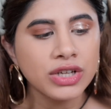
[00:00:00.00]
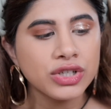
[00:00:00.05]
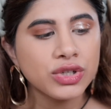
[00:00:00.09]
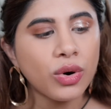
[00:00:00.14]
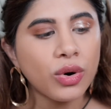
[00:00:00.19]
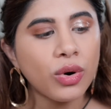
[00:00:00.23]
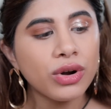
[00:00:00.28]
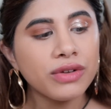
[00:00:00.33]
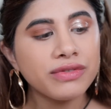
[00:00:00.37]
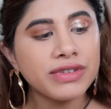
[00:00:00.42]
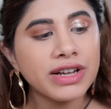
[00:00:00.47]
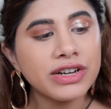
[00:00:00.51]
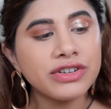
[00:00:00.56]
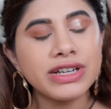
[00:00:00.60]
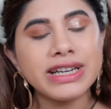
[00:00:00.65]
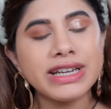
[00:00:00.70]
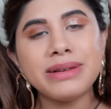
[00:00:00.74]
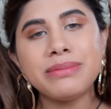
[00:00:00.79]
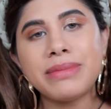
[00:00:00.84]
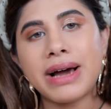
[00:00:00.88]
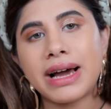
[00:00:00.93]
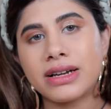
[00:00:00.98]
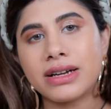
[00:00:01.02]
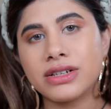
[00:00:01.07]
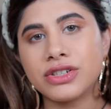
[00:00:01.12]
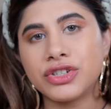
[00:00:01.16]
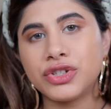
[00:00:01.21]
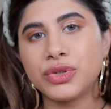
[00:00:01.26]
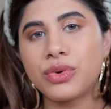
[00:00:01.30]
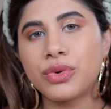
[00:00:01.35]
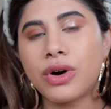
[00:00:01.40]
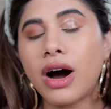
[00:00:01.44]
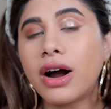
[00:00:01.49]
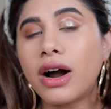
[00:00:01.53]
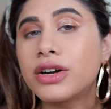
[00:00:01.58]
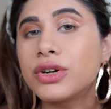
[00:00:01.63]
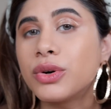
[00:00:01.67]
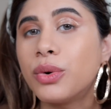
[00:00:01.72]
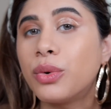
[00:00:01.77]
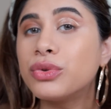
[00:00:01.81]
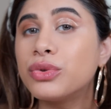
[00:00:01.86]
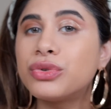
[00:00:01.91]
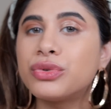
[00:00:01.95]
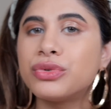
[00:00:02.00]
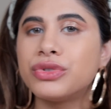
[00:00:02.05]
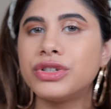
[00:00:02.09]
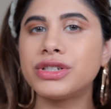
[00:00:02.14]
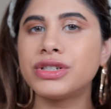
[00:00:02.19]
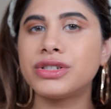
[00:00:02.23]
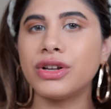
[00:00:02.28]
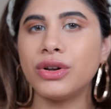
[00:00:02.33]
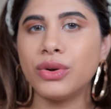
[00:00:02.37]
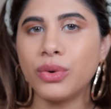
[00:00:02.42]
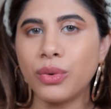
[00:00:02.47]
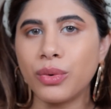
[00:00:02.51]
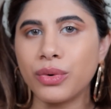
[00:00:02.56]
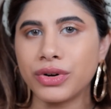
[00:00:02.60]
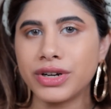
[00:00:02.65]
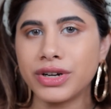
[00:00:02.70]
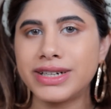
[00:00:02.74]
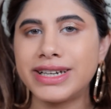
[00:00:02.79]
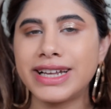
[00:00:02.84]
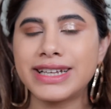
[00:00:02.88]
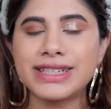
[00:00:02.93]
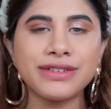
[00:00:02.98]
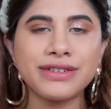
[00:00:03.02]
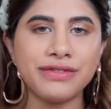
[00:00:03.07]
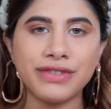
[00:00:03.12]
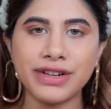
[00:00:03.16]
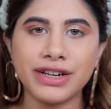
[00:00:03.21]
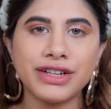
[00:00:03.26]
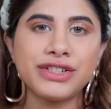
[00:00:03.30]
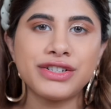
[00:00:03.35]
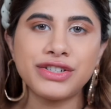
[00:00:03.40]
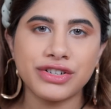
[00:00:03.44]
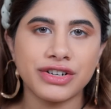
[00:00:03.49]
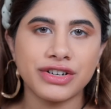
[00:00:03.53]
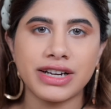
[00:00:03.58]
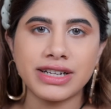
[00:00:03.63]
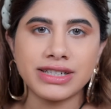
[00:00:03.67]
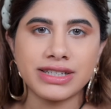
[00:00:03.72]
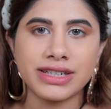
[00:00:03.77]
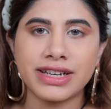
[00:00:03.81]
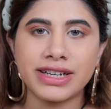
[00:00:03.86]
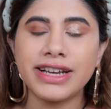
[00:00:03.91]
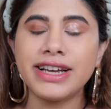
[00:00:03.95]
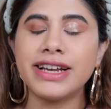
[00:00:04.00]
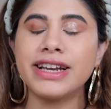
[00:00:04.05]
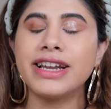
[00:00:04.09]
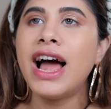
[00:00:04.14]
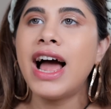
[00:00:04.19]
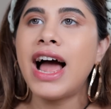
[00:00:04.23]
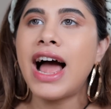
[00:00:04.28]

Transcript: So all of that really matters. You can't go through this alone. It takes a village to raise a kid.